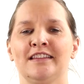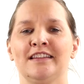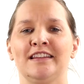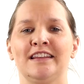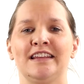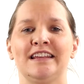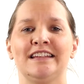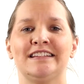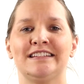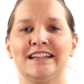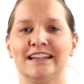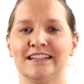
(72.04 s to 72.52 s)

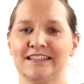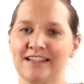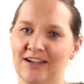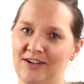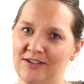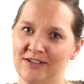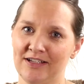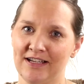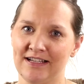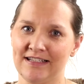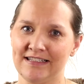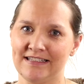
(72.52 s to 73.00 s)
The SACE
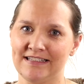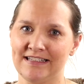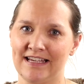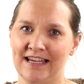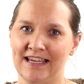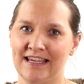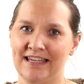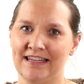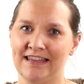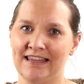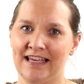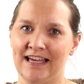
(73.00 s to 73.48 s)
guidelines
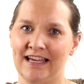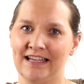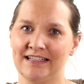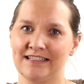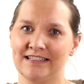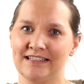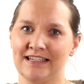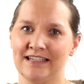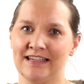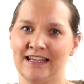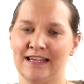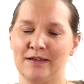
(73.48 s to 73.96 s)
say
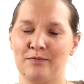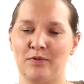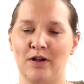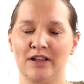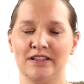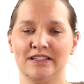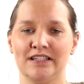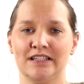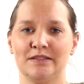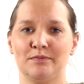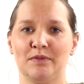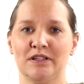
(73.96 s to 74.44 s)
that the
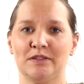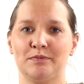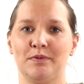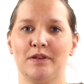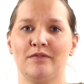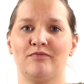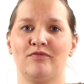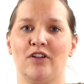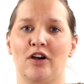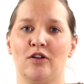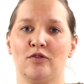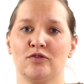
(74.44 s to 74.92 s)
apprentice must be
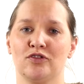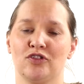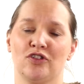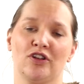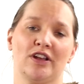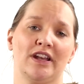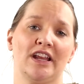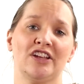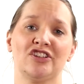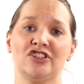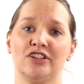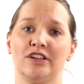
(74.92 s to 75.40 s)
enrolled on
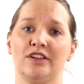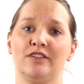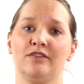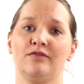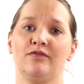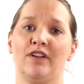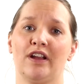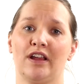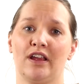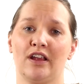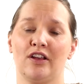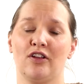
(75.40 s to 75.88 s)
a nationally
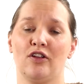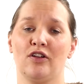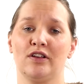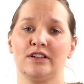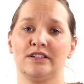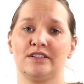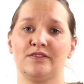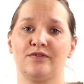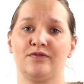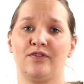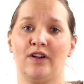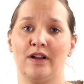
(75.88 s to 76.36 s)

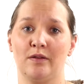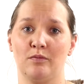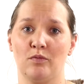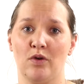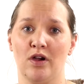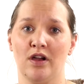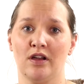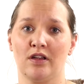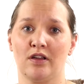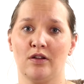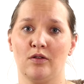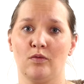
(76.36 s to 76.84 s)
recognised
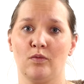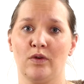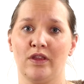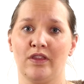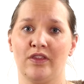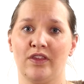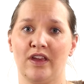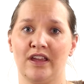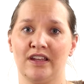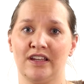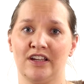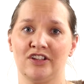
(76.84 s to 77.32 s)
framework
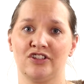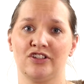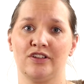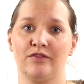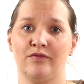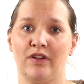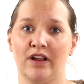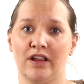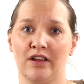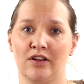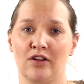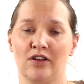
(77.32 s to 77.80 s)
with a
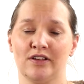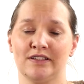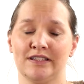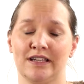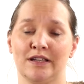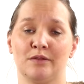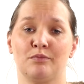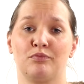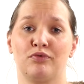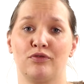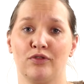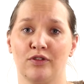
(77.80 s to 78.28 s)
nationally recognised
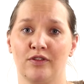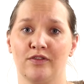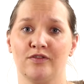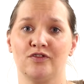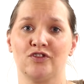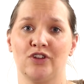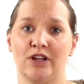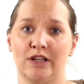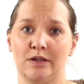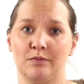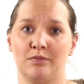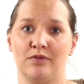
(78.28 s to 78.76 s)
and approved
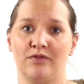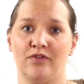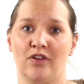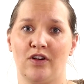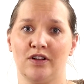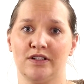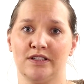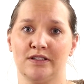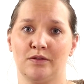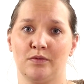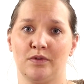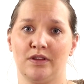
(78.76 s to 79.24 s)
training
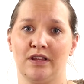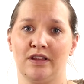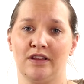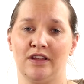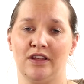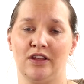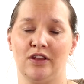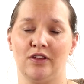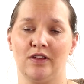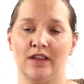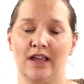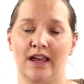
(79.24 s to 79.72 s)
provider within
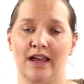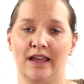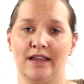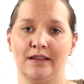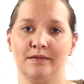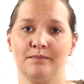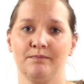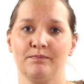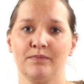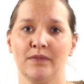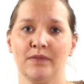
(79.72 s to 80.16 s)
the UK.